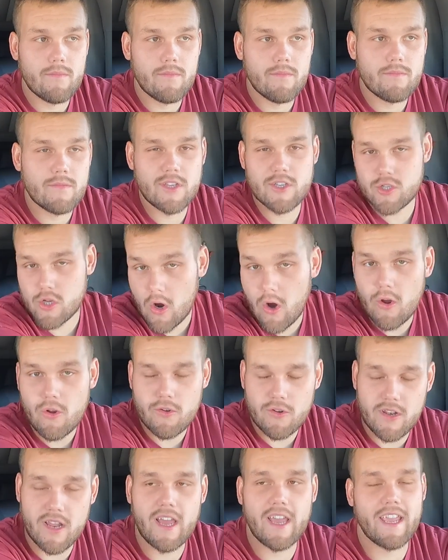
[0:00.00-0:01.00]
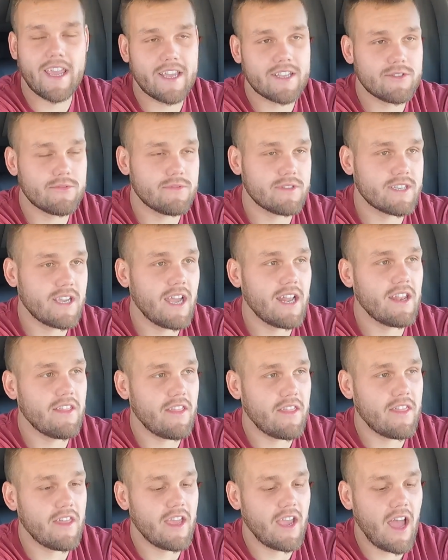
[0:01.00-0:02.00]
disheartened, I guess, was kind of
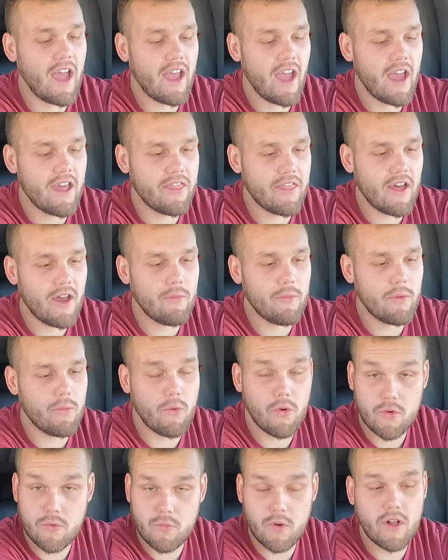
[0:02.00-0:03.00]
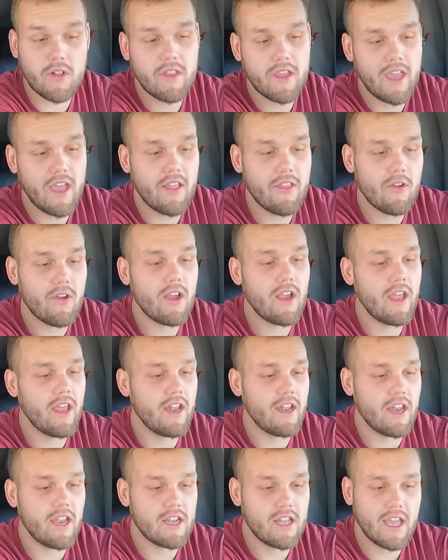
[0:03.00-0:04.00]
the thing. I thought we worked well together,
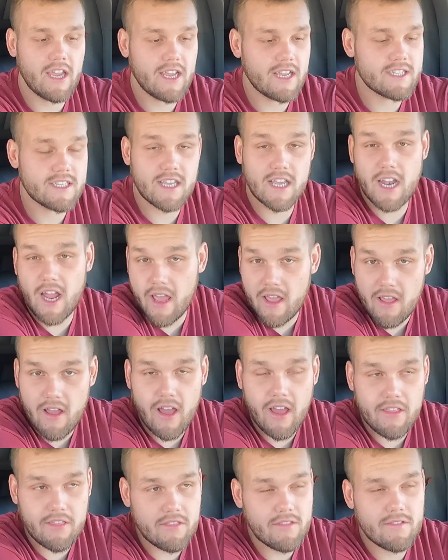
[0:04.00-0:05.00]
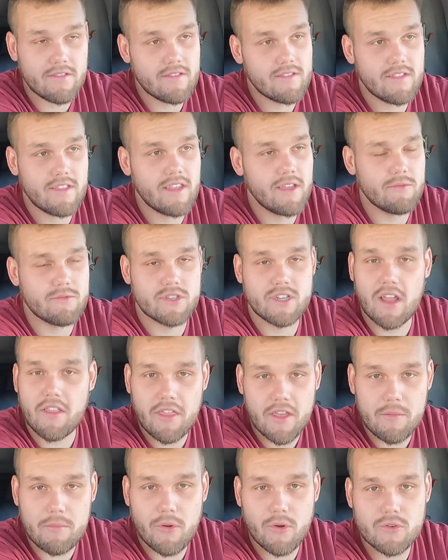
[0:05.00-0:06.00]
and like I said, it was
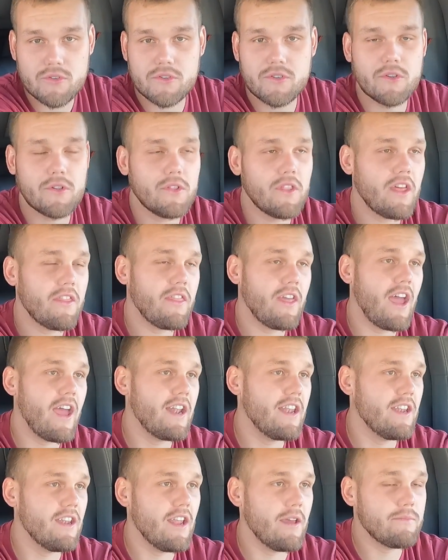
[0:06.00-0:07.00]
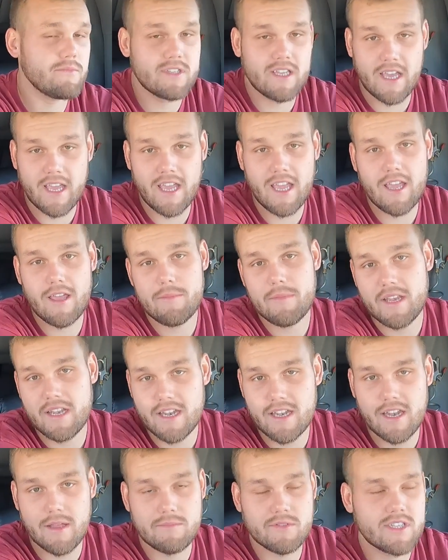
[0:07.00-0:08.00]
nothing personal, nothing. I didn't upset him, he
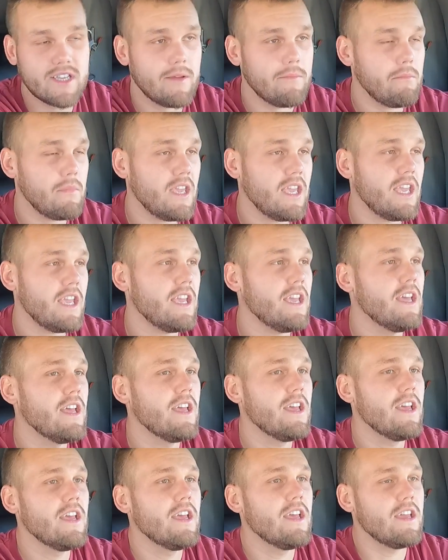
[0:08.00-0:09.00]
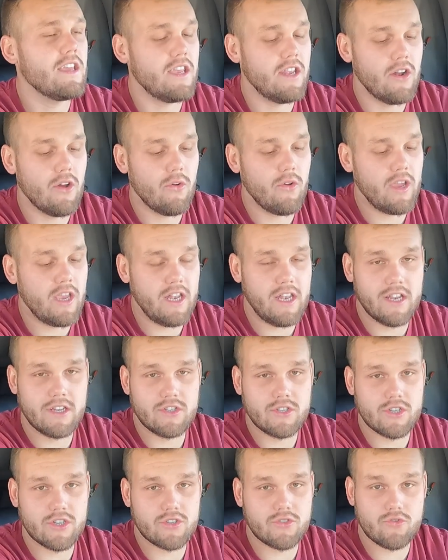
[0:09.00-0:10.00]
didn't upset me. He
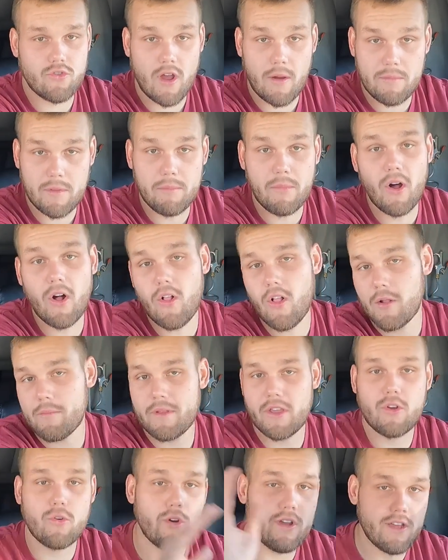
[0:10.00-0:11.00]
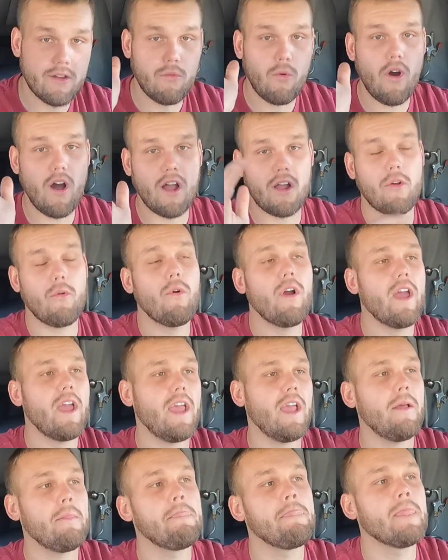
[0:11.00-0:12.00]
didn't just drop the ball on me, quit, walk
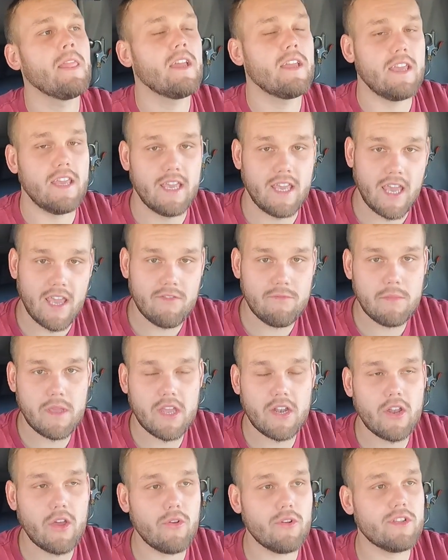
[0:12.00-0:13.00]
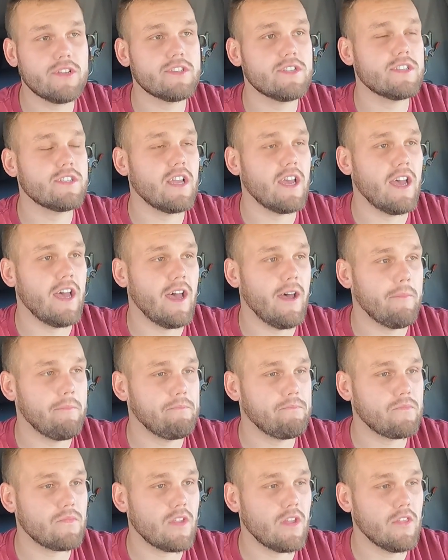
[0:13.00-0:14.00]
away. He gave me a notice.
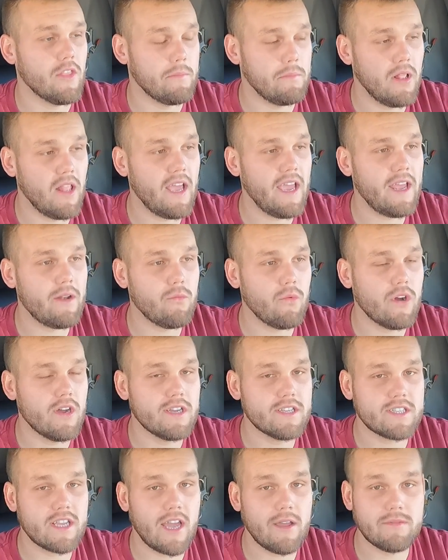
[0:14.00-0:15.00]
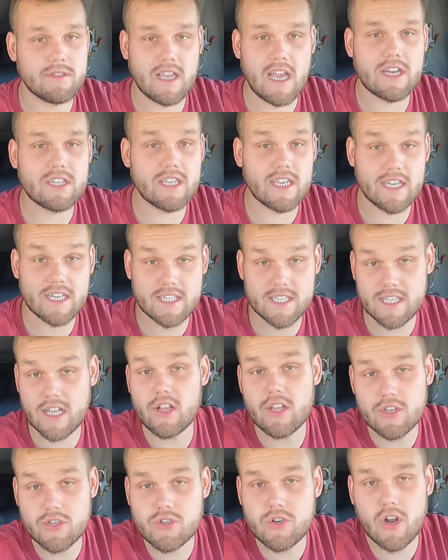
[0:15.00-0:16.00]
The plan was I was actually going to sell
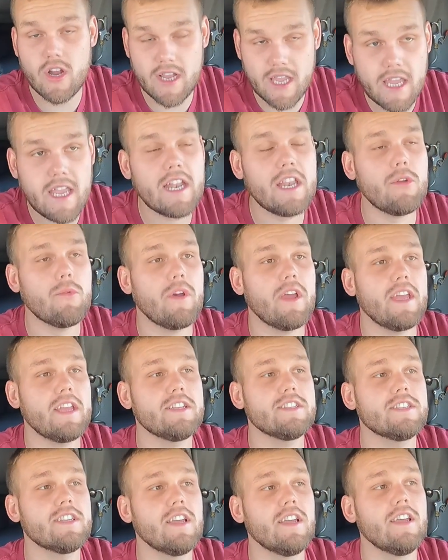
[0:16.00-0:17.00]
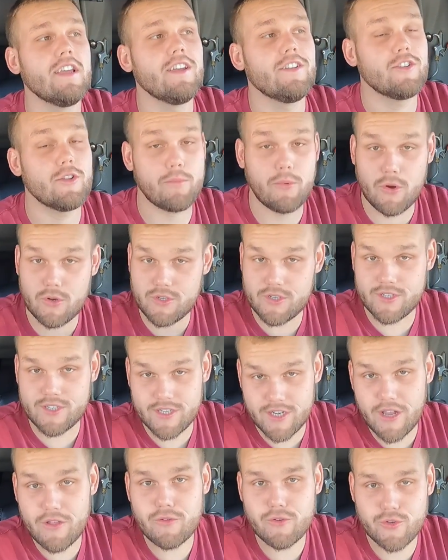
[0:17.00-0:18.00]
his truck anyways to purchase
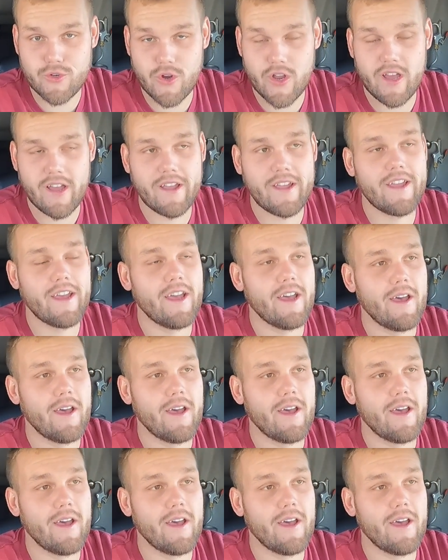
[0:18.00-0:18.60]
another truck